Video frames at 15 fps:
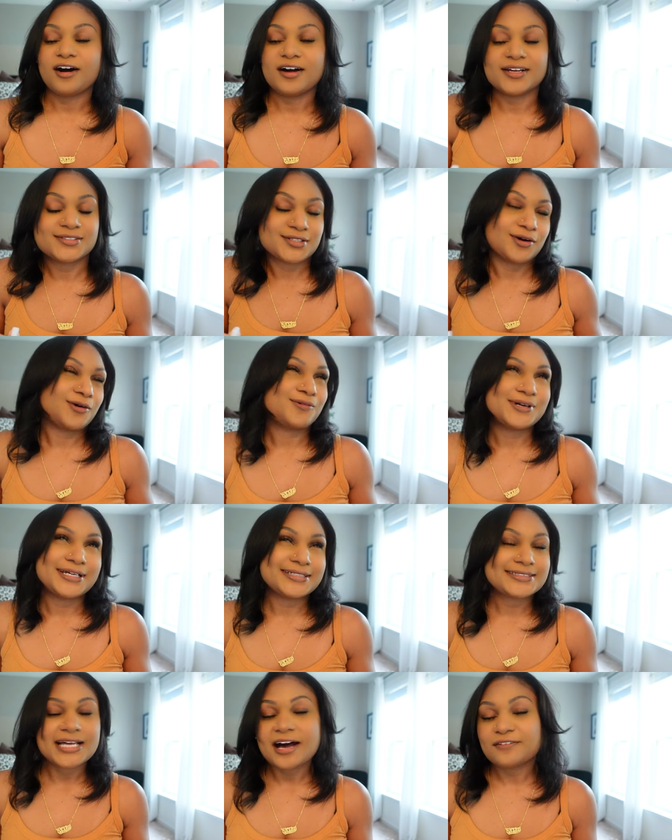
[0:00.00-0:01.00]
as
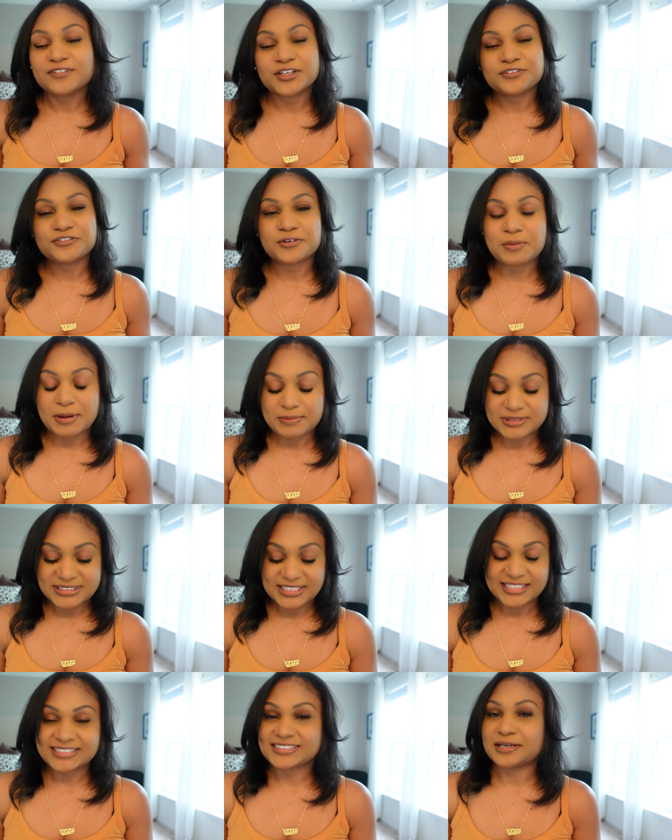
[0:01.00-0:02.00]
always, I've learned from my
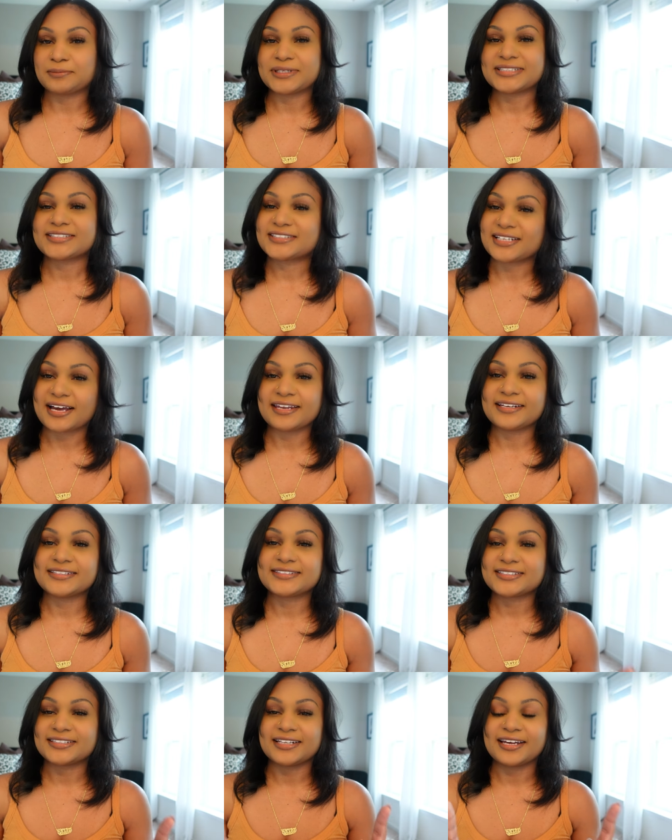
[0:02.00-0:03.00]
mistakes and I'm
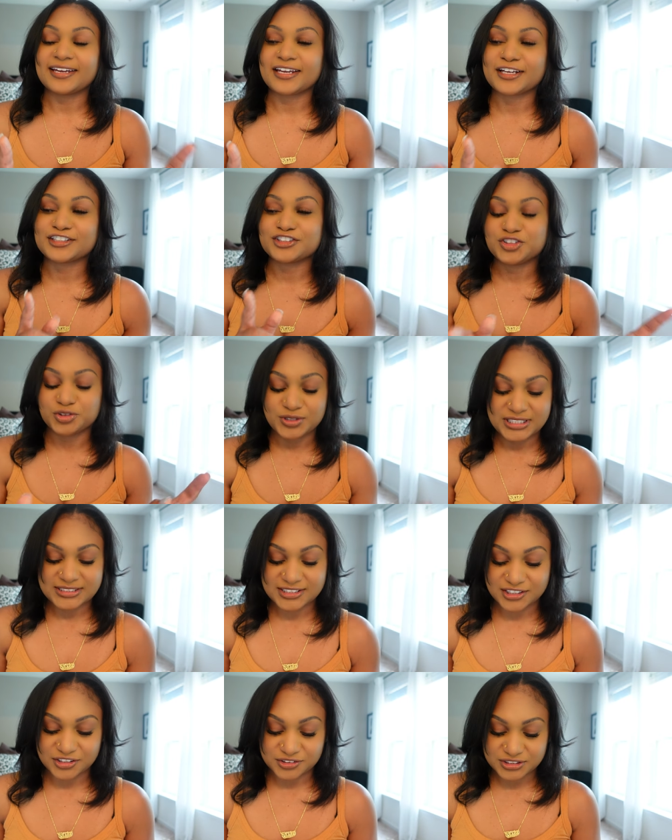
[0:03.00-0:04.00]
excited to like do
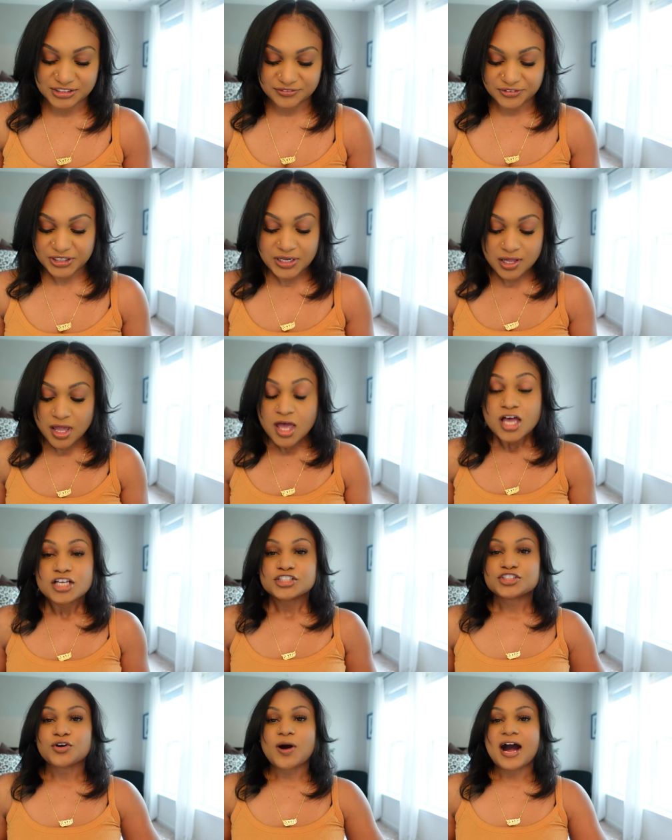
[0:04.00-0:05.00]
things a little different.
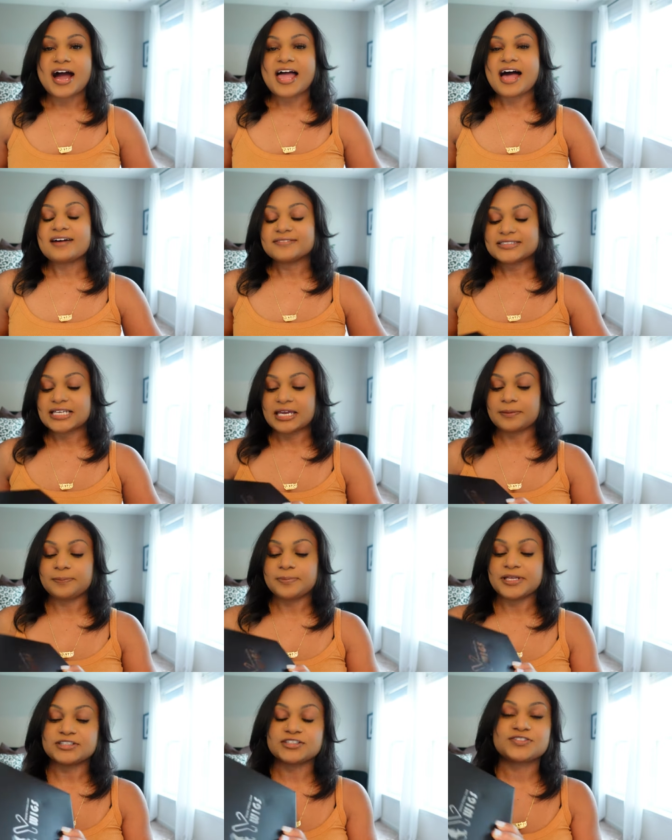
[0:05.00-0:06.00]
So I have
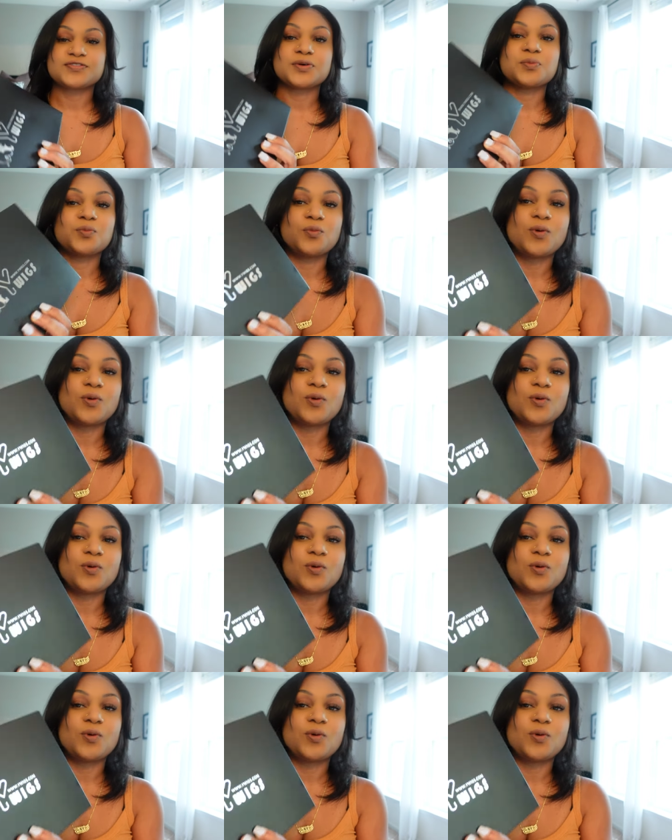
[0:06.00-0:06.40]
tape-ins from